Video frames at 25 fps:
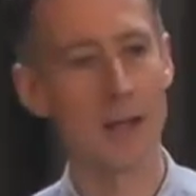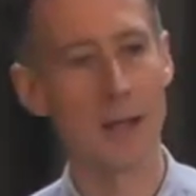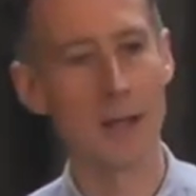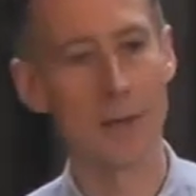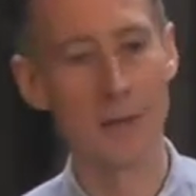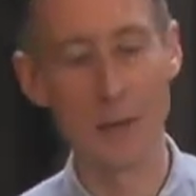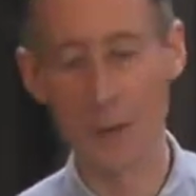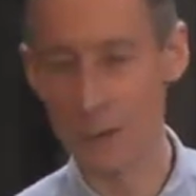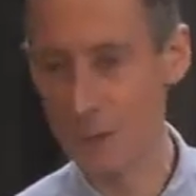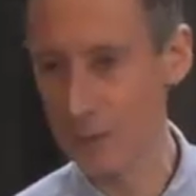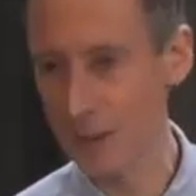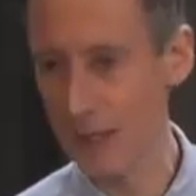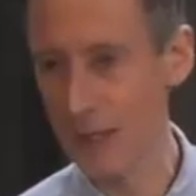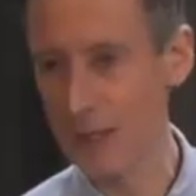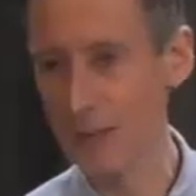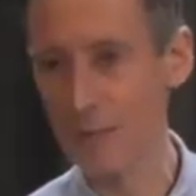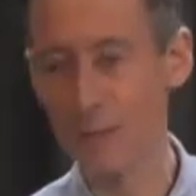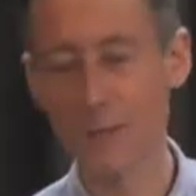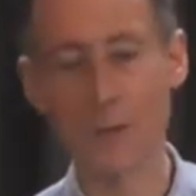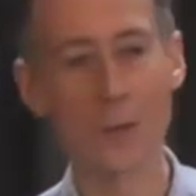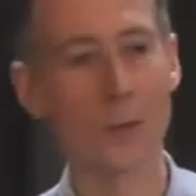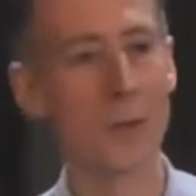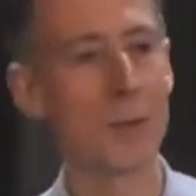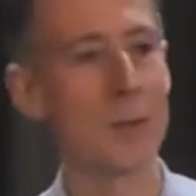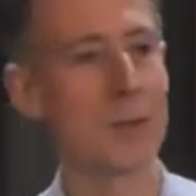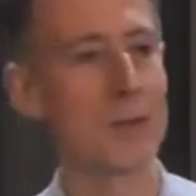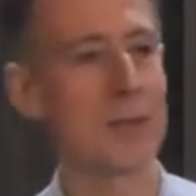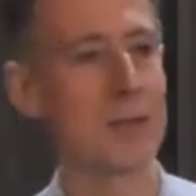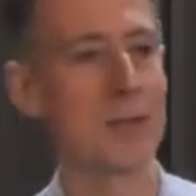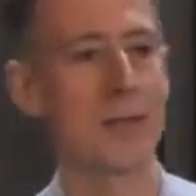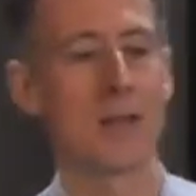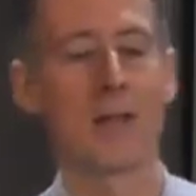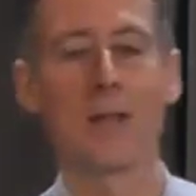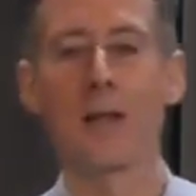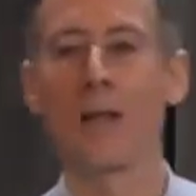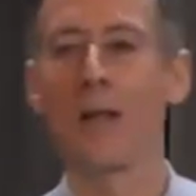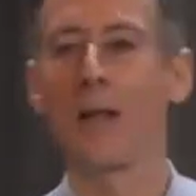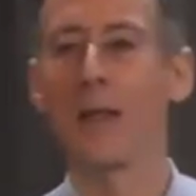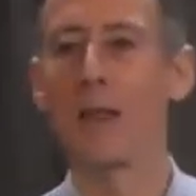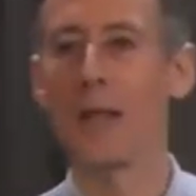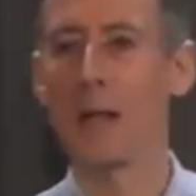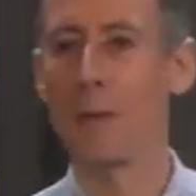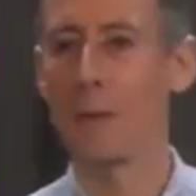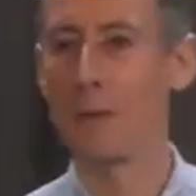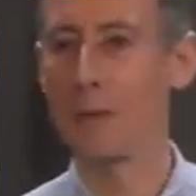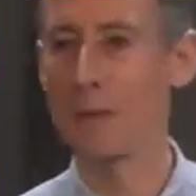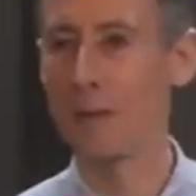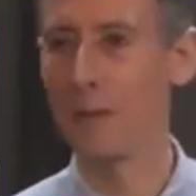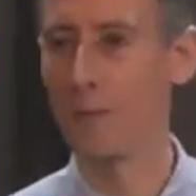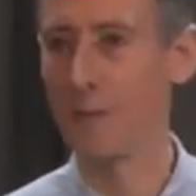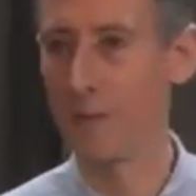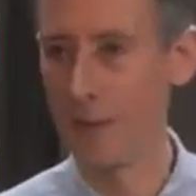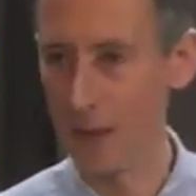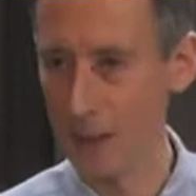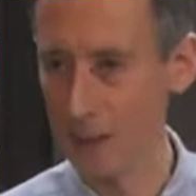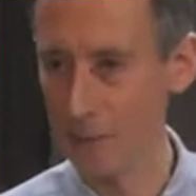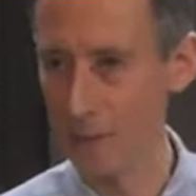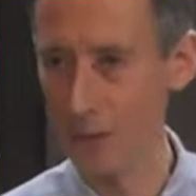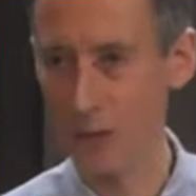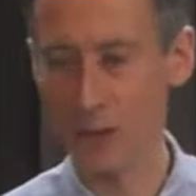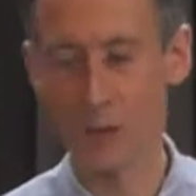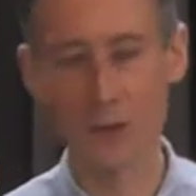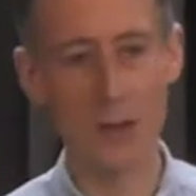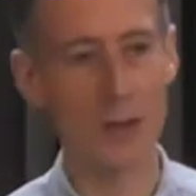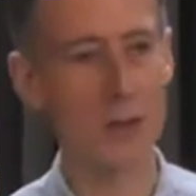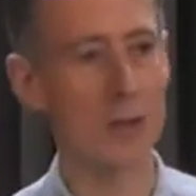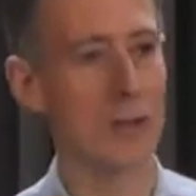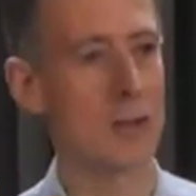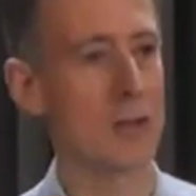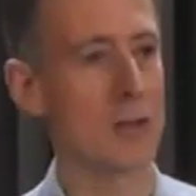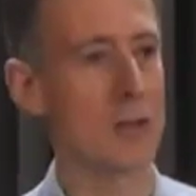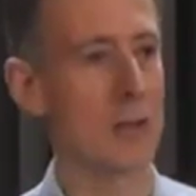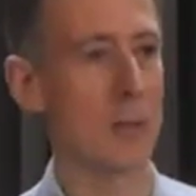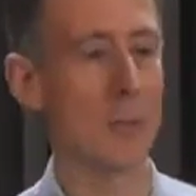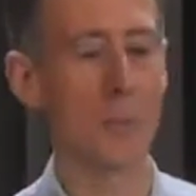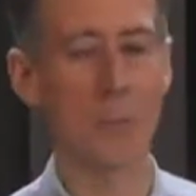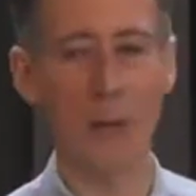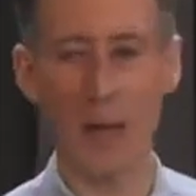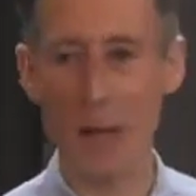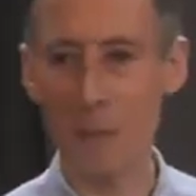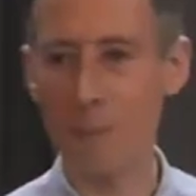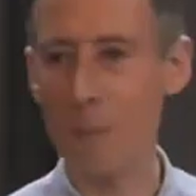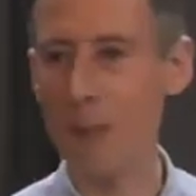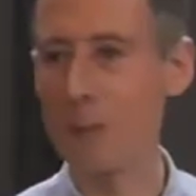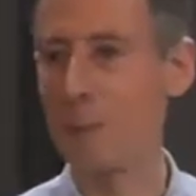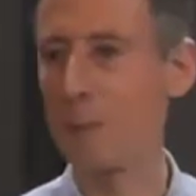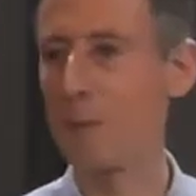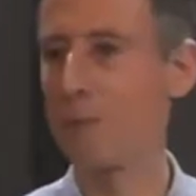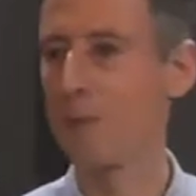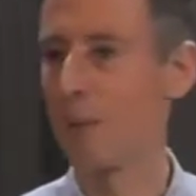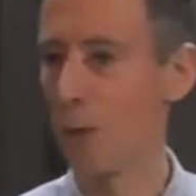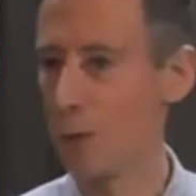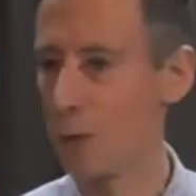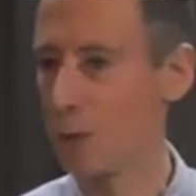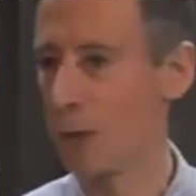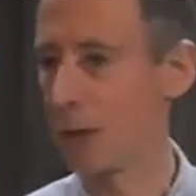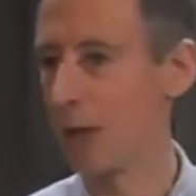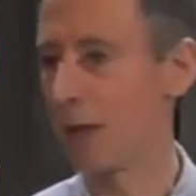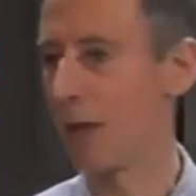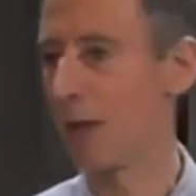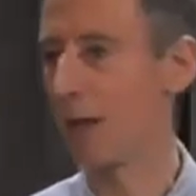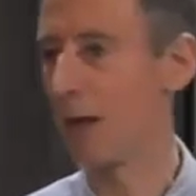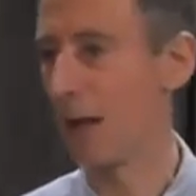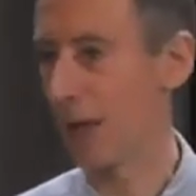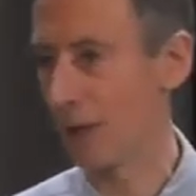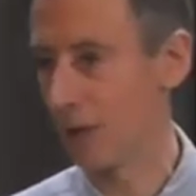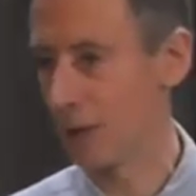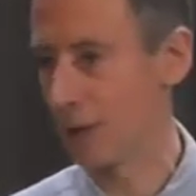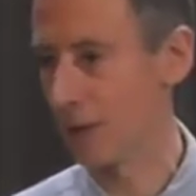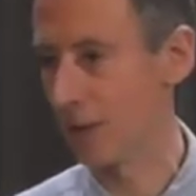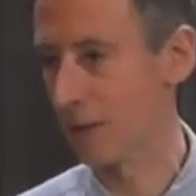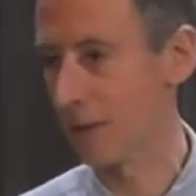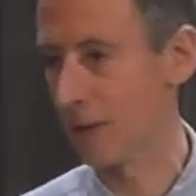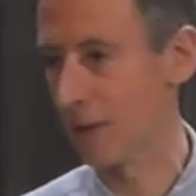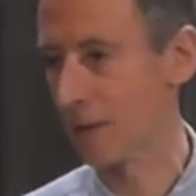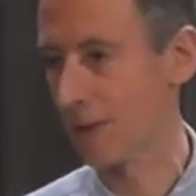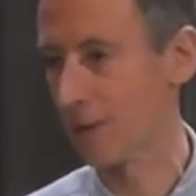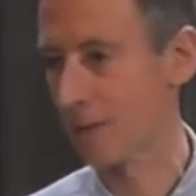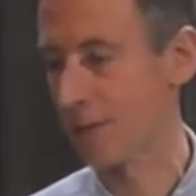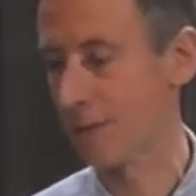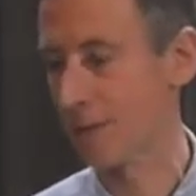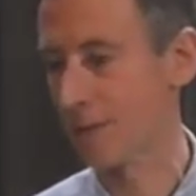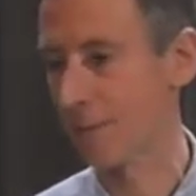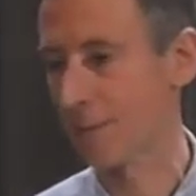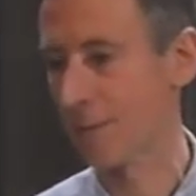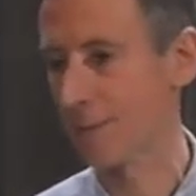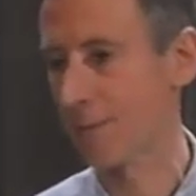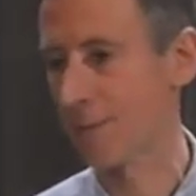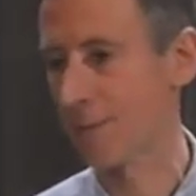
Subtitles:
In those days, of course, there were severe restrictions on black people voting in elections,